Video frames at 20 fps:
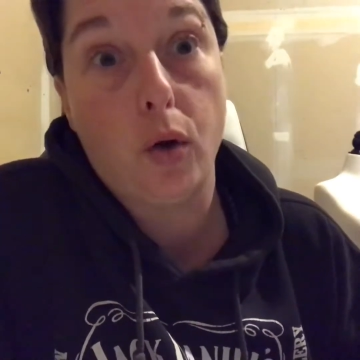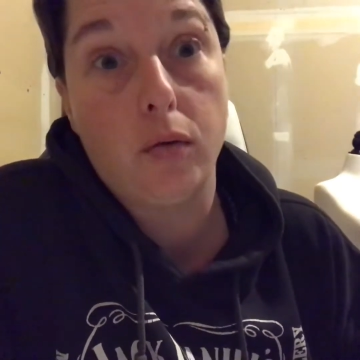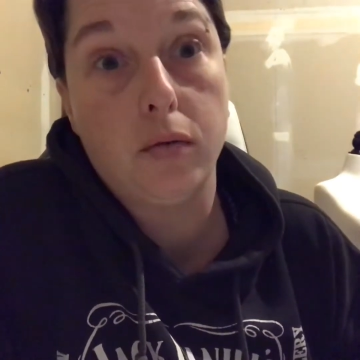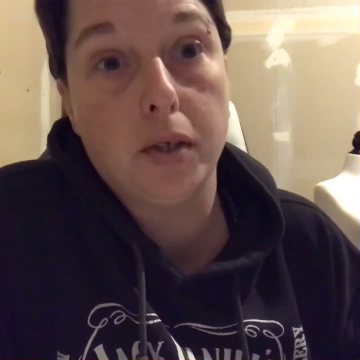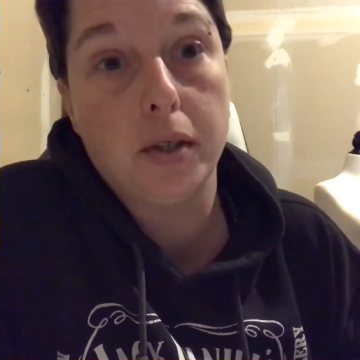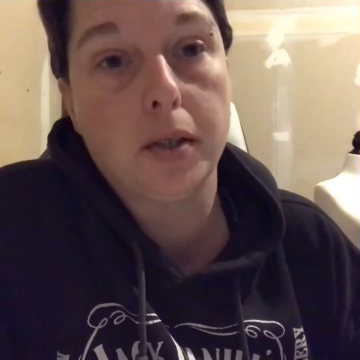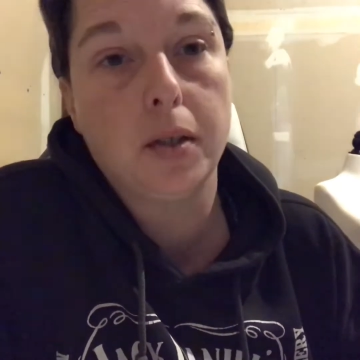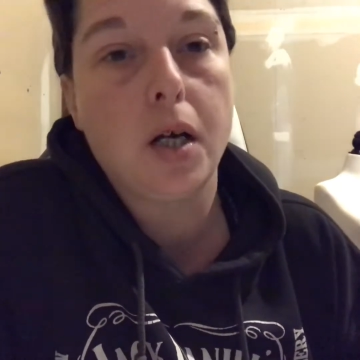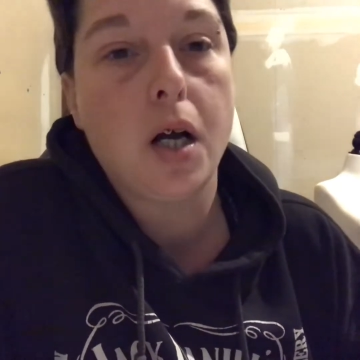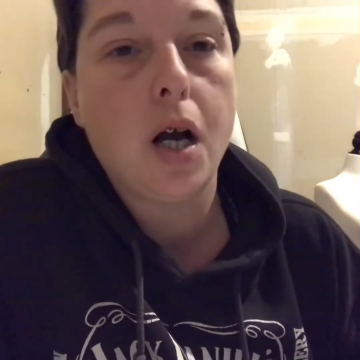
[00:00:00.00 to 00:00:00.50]

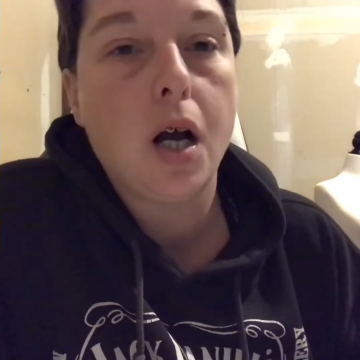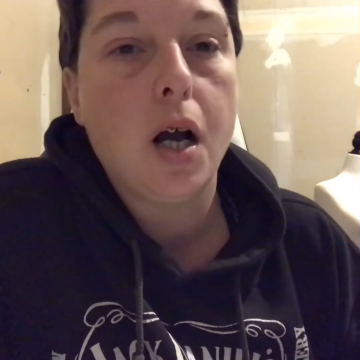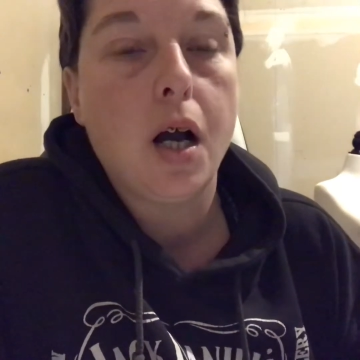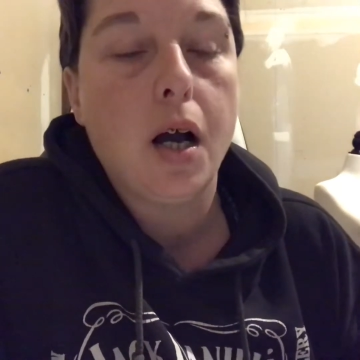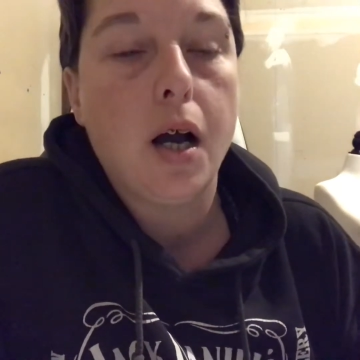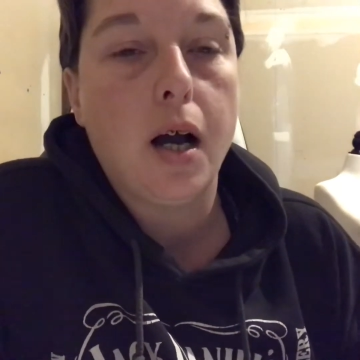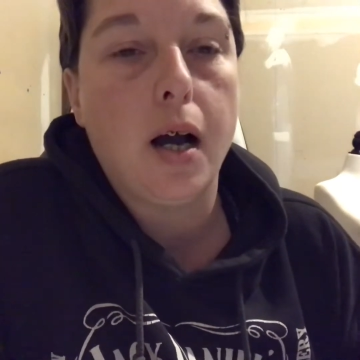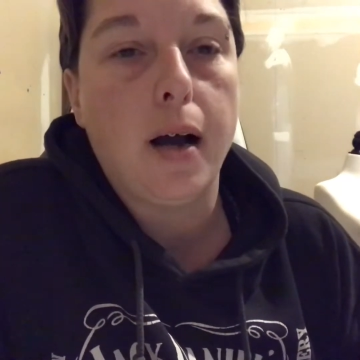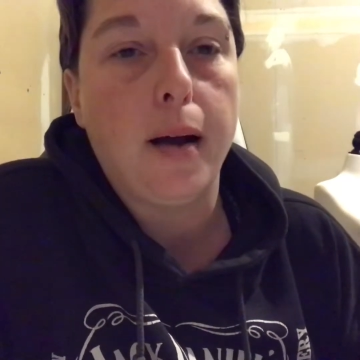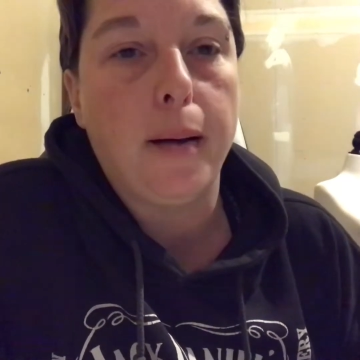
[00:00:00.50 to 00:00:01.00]
over,
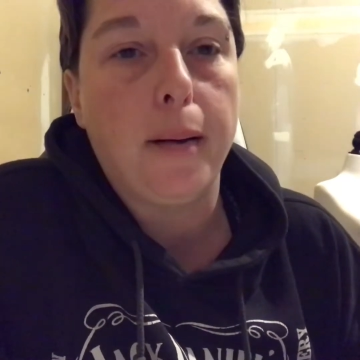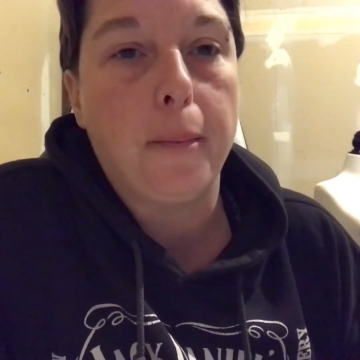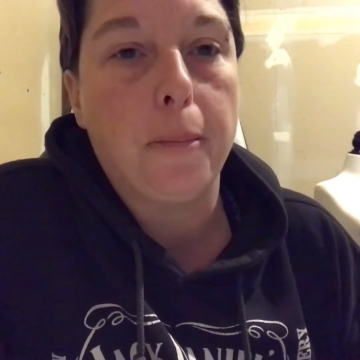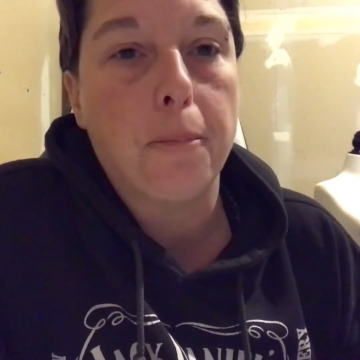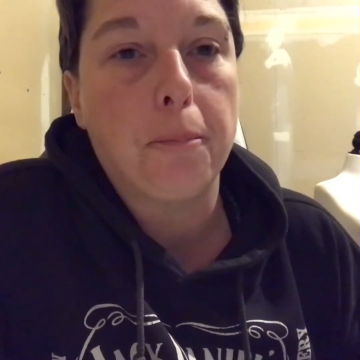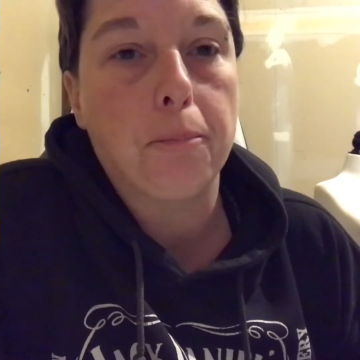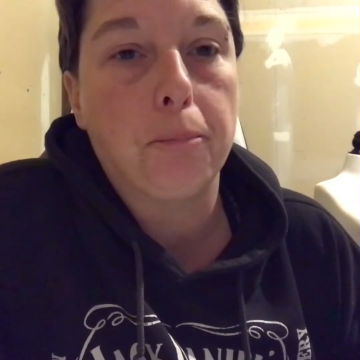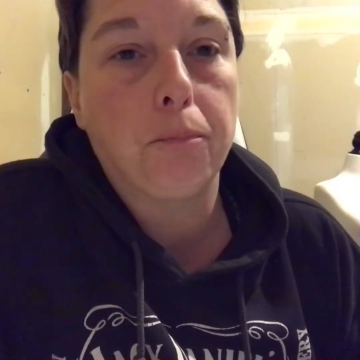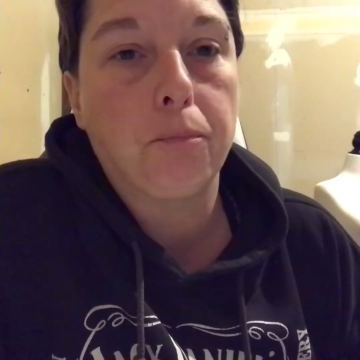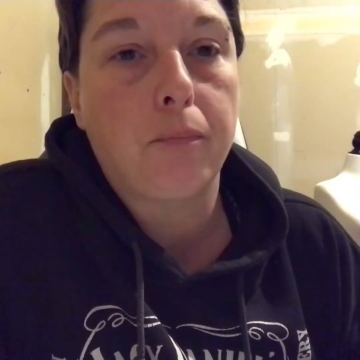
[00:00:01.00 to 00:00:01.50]

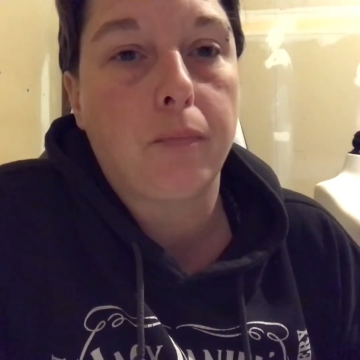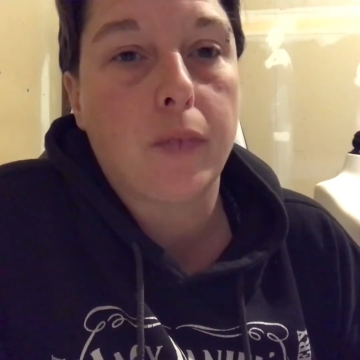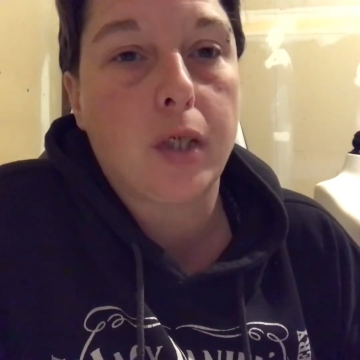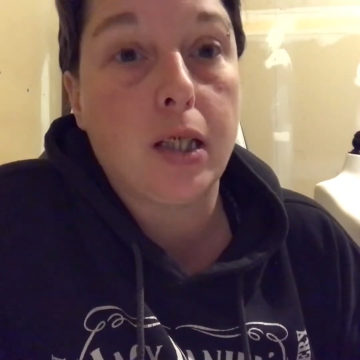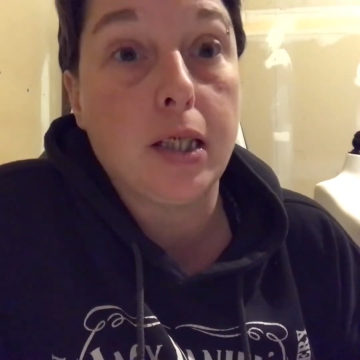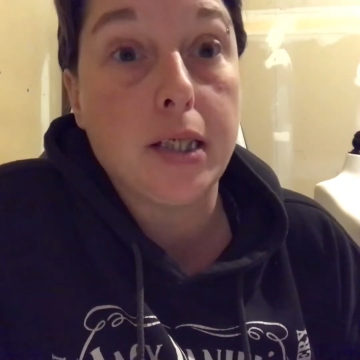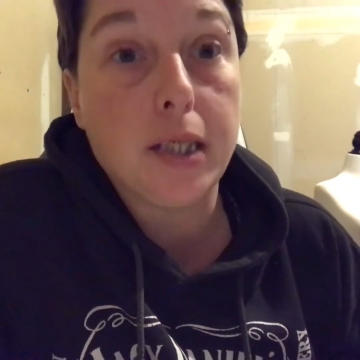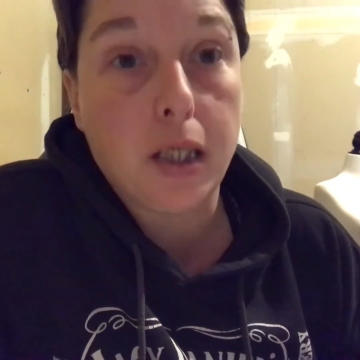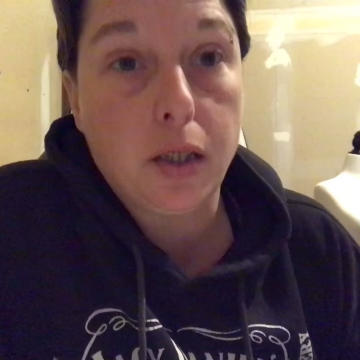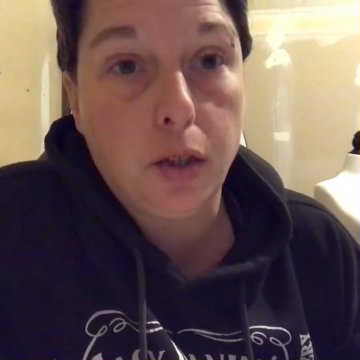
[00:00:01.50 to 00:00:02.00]

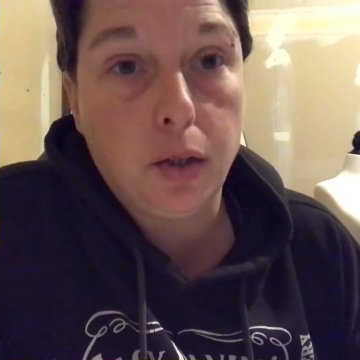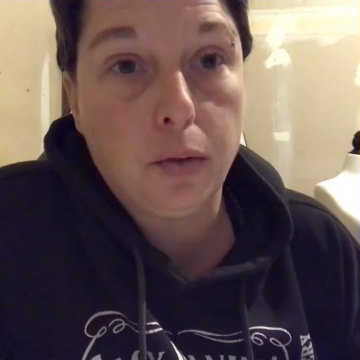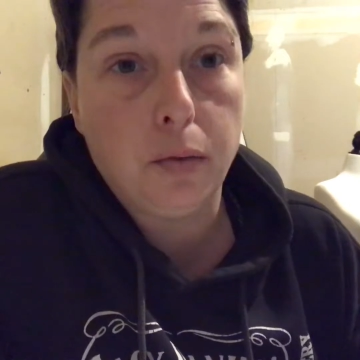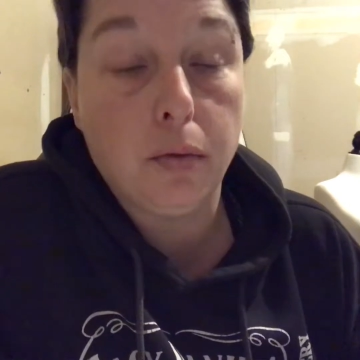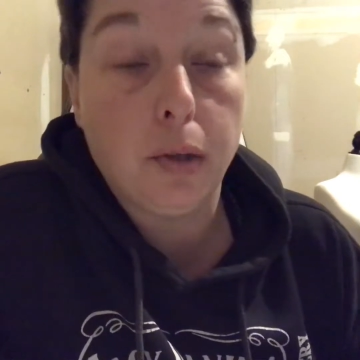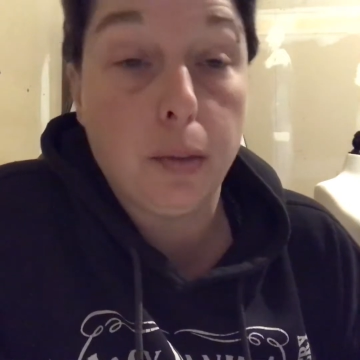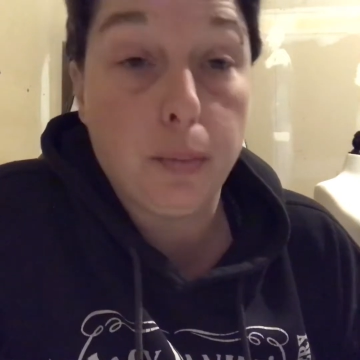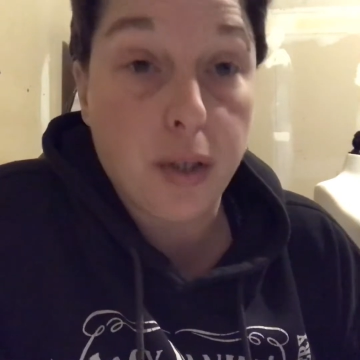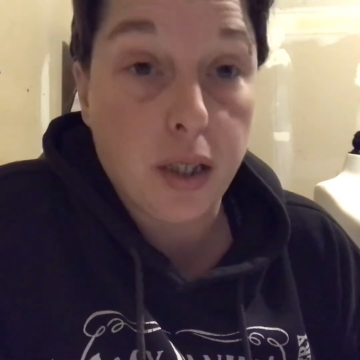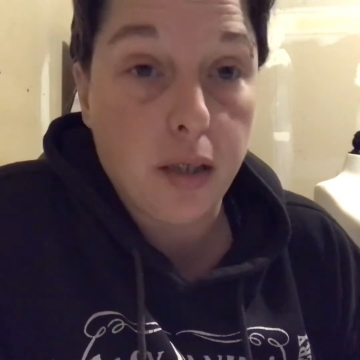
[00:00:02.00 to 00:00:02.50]
continue,
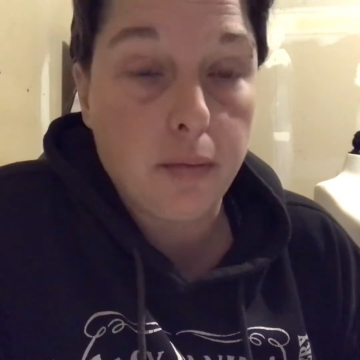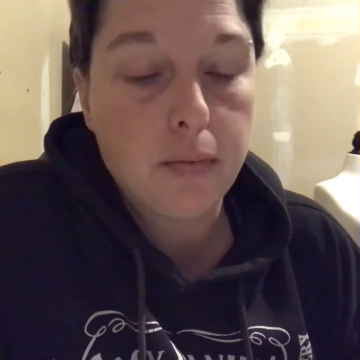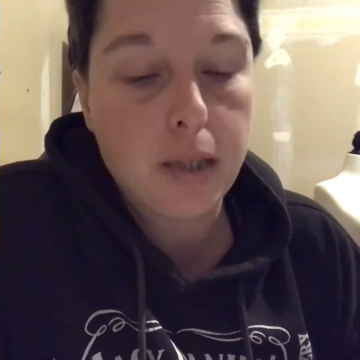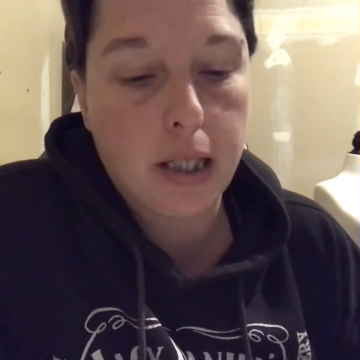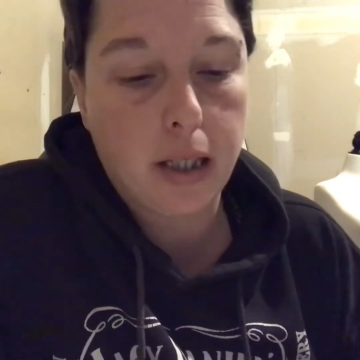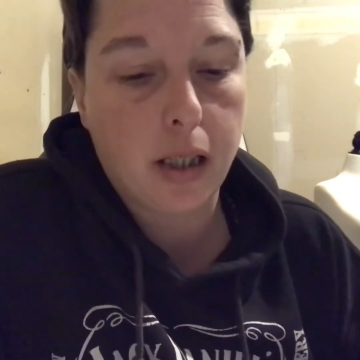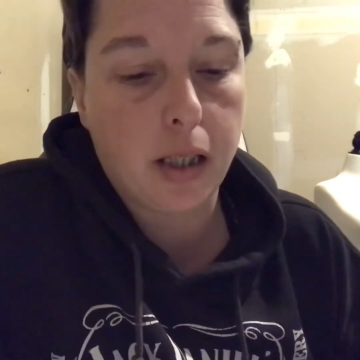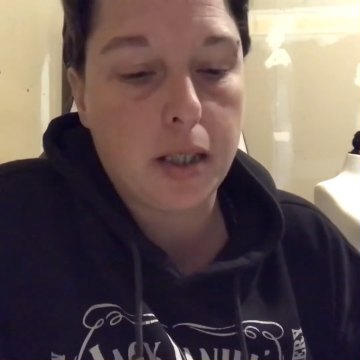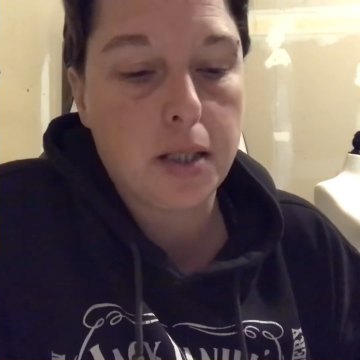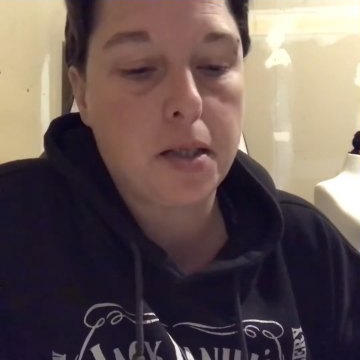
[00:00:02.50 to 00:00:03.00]
repeat,
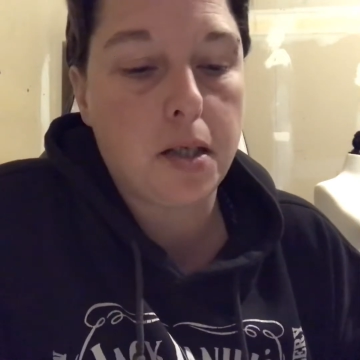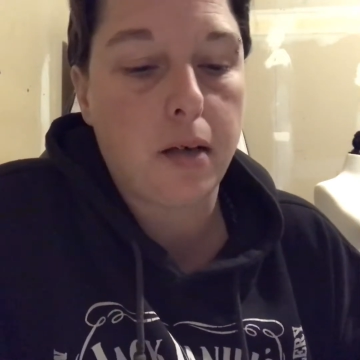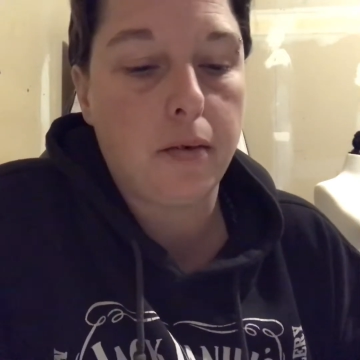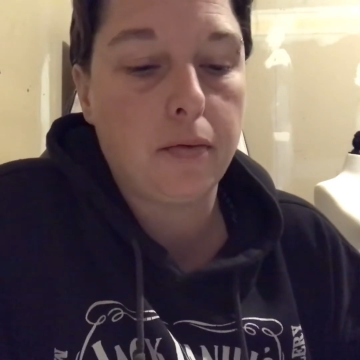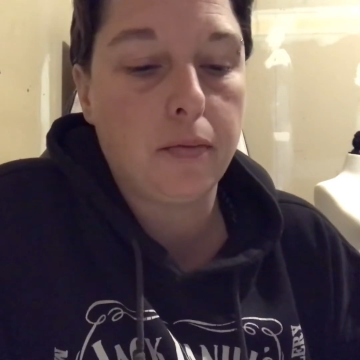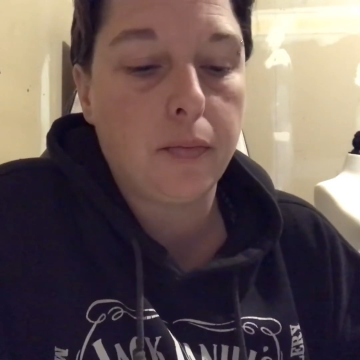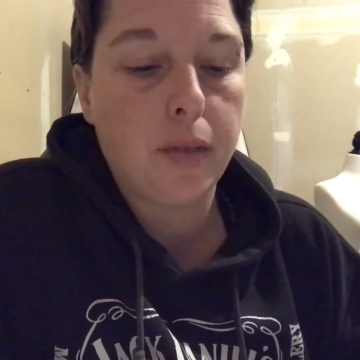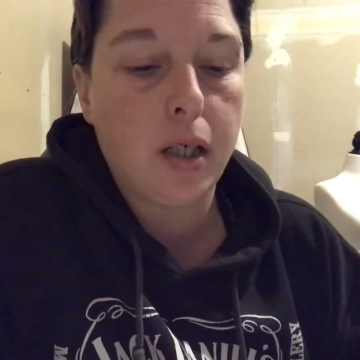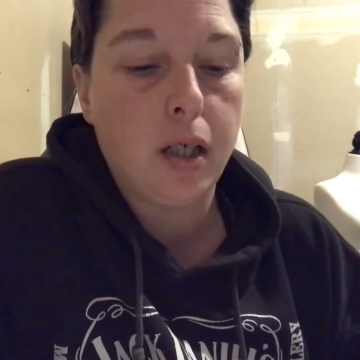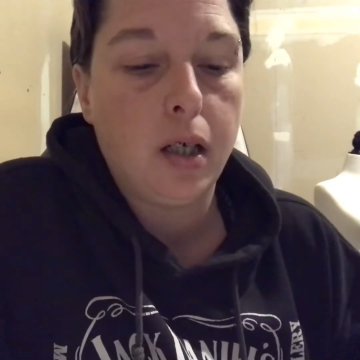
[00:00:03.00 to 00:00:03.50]
that kind of stuff.